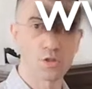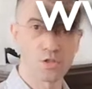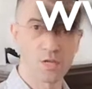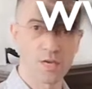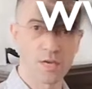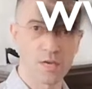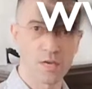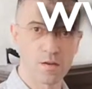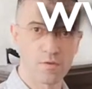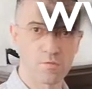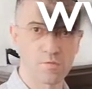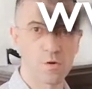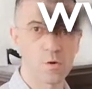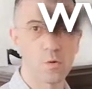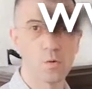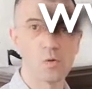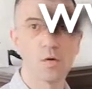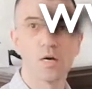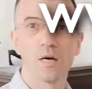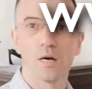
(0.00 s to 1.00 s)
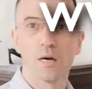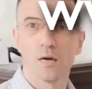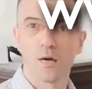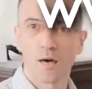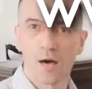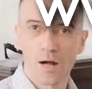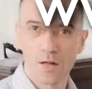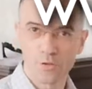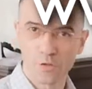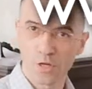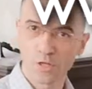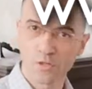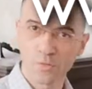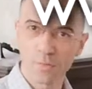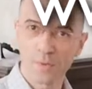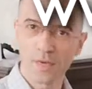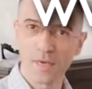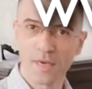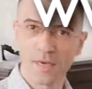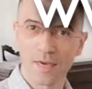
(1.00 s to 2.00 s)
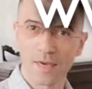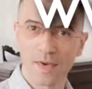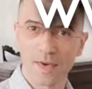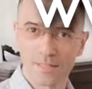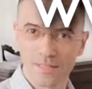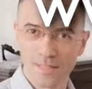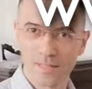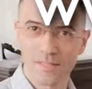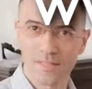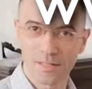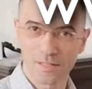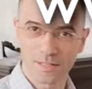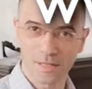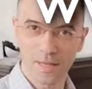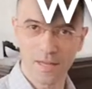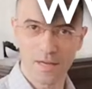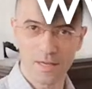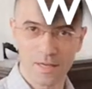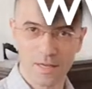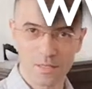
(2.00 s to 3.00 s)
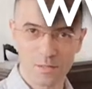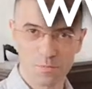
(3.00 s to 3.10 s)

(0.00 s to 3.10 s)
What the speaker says: it in full. I'll try to make it as entertaining as